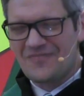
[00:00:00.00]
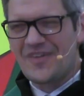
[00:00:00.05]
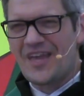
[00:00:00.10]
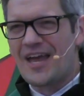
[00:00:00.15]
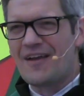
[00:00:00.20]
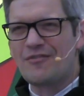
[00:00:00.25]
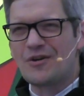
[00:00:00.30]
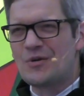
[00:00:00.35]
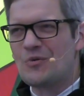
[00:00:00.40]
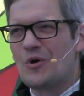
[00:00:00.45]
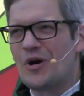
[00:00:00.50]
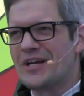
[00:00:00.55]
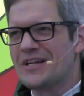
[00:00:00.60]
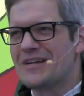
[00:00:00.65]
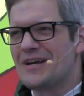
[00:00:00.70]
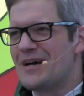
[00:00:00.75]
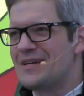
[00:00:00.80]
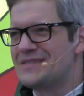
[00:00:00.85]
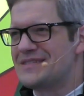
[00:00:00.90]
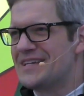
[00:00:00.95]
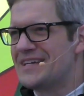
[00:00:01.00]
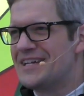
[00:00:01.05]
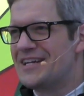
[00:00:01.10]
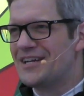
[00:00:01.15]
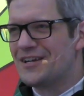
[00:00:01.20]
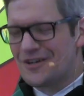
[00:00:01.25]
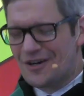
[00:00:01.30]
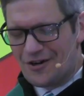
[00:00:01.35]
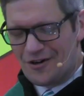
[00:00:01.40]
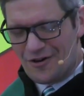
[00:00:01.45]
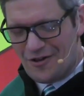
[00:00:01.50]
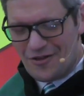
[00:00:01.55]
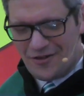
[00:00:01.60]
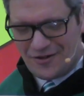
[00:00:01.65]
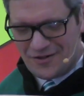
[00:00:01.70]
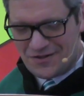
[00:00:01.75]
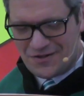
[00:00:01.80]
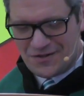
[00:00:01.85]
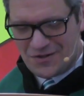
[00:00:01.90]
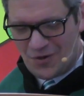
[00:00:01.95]
Everyone got to hear
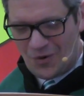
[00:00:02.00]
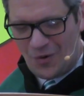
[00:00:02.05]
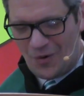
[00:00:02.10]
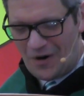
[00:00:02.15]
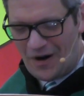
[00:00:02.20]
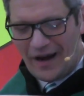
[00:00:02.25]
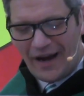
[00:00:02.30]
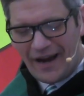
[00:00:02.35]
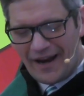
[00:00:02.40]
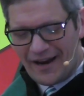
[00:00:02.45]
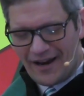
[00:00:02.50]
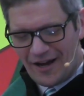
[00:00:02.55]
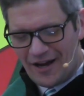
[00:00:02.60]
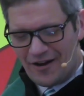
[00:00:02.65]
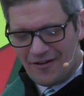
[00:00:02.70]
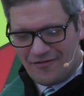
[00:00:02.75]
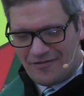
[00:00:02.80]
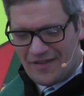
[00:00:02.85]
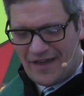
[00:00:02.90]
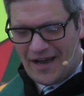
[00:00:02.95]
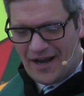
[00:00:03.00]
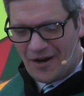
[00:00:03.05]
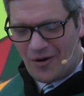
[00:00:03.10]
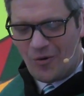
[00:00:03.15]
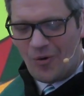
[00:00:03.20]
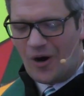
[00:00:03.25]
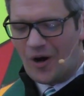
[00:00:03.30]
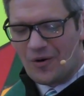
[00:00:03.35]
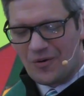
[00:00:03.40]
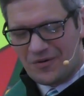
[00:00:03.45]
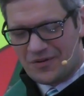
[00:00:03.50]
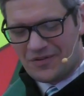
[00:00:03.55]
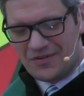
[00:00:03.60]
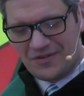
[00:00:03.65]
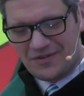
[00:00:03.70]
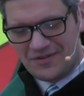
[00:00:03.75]
the story of that quote.